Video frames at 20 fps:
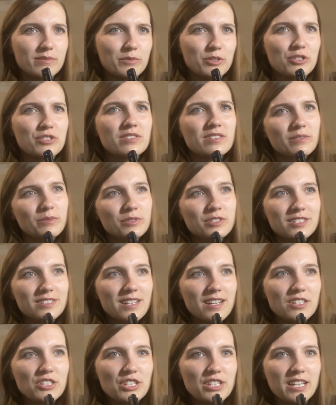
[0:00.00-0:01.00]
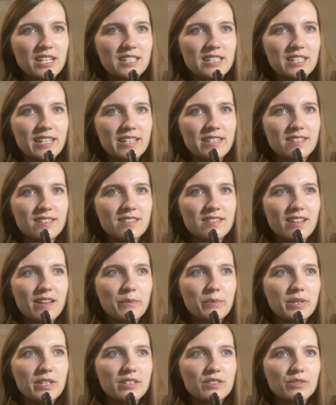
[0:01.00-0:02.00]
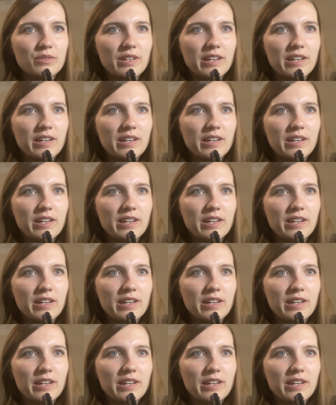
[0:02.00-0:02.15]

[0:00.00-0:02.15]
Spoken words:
which is actually kind of nice that we can do